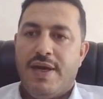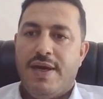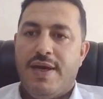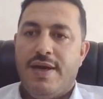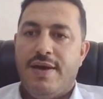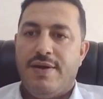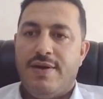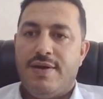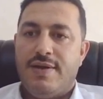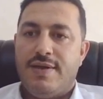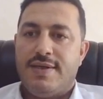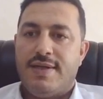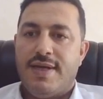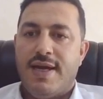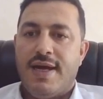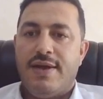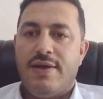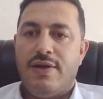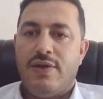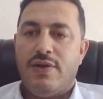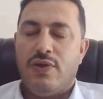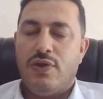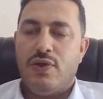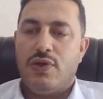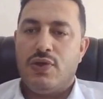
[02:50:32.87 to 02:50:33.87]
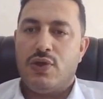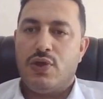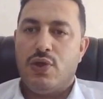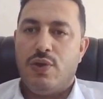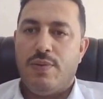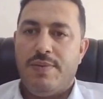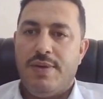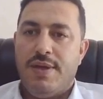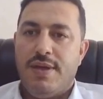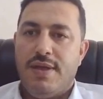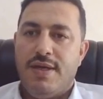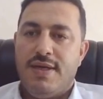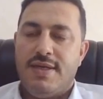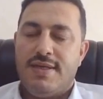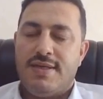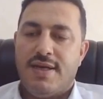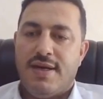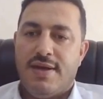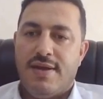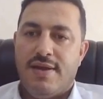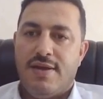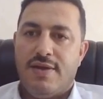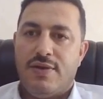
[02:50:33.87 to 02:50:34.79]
Here is an endoscopy. These are